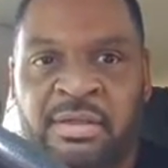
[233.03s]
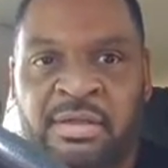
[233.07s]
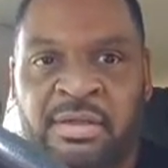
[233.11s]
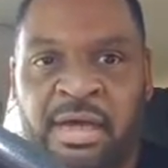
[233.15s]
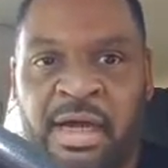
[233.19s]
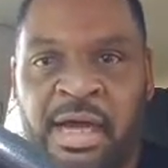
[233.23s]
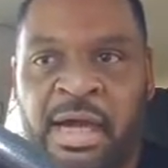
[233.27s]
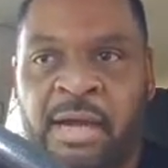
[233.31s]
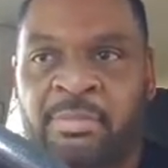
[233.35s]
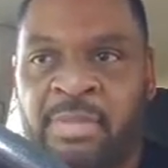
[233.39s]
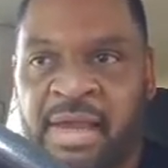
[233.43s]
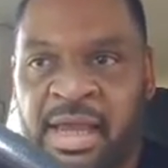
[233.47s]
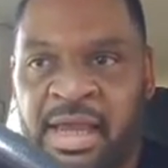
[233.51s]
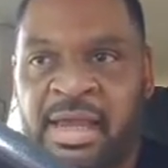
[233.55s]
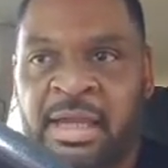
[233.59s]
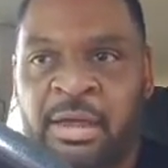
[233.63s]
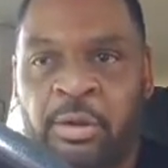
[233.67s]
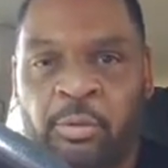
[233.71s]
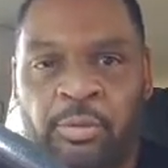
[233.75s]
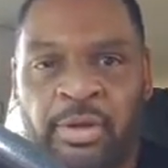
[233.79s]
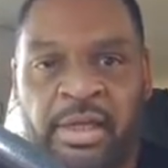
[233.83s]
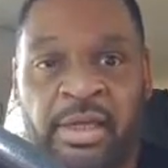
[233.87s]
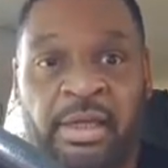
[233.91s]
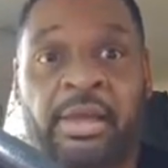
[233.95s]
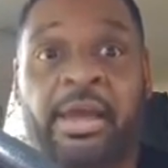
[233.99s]
I'm
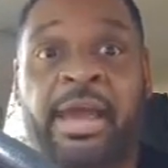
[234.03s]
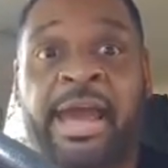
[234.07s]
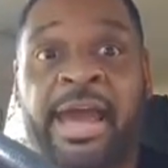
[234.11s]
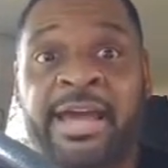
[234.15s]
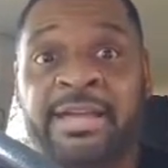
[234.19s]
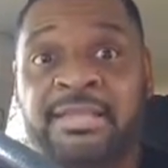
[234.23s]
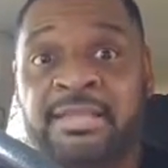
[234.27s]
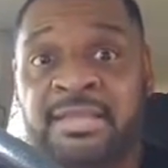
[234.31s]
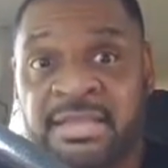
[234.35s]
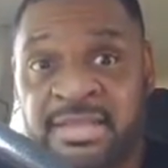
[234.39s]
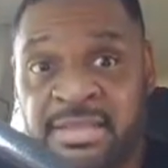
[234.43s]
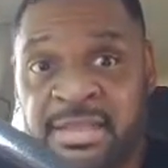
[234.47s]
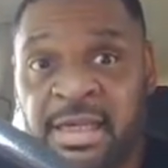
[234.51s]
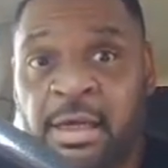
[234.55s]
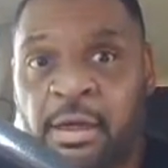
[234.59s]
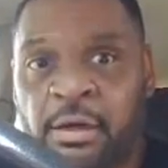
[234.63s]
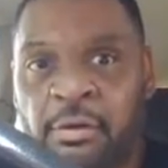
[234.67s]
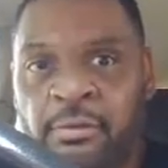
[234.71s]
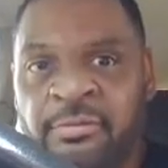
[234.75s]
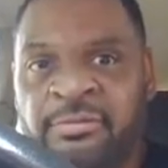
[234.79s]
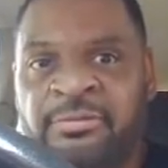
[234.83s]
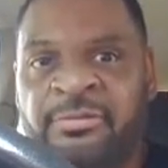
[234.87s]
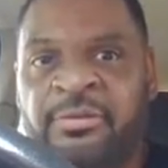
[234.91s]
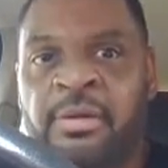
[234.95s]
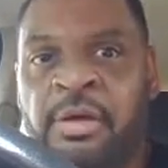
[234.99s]
angry at
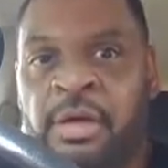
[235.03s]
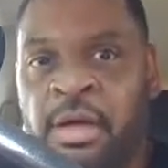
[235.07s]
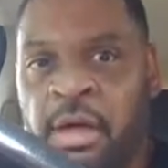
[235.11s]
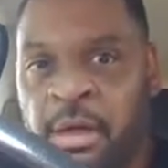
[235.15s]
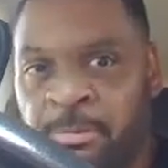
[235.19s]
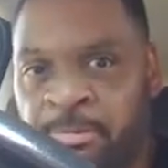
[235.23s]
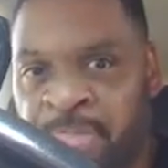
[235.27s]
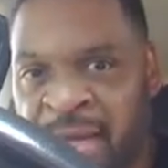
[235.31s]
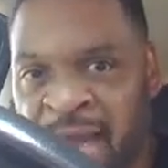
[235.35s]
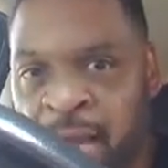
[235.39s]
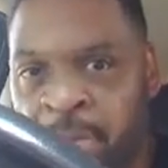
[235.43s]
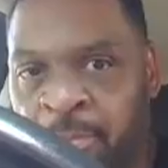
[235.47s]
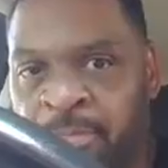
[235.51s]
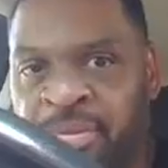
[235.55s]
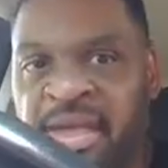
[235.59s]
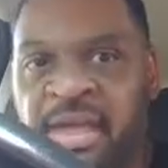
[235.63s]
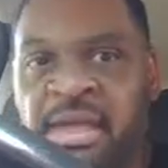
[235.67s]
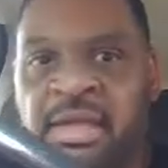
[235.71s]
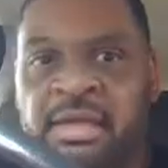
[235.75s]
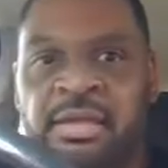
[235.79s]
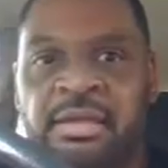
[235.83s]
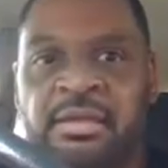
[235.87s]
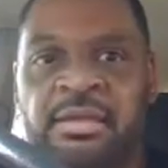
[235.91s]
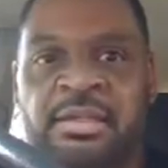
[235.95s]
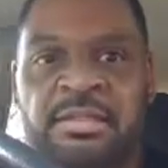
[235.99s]
self about
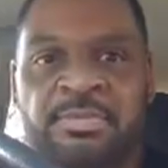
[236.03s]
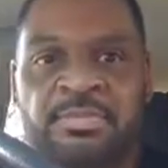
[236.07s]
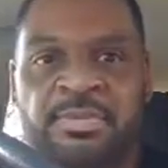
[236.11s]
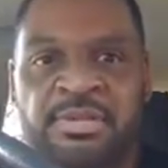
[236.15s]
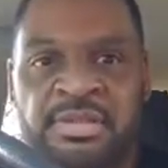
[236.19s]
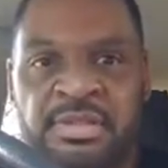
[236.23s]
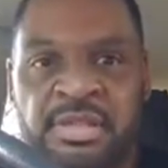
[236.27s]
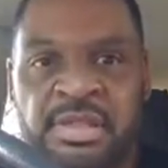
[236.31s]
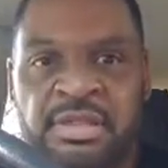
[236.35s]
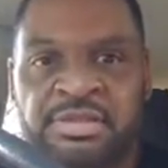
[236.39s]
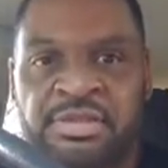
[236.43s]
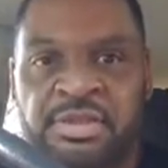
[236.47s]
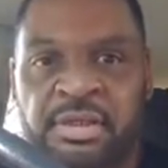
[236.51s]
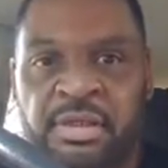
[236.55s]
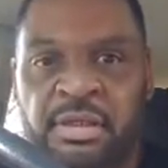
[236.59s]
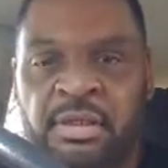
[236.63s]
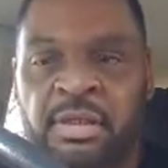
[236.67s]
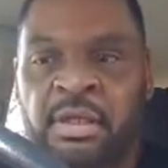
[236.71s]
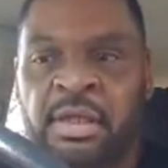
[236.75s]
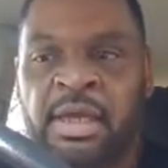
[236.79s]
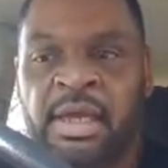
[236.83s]
being in this position,